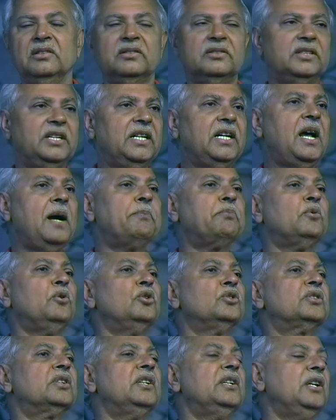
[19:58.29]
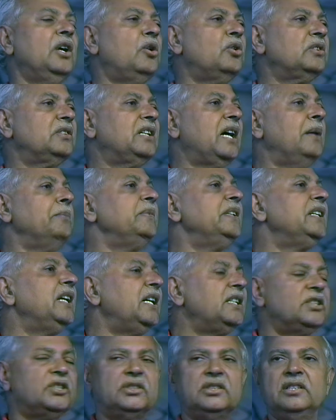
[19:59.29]
then of course love
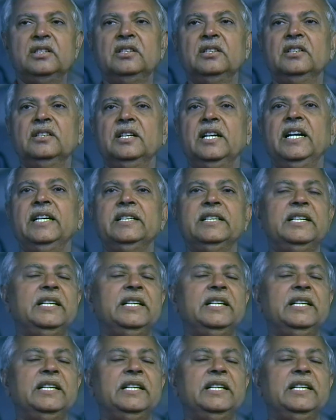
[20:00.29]
dominates and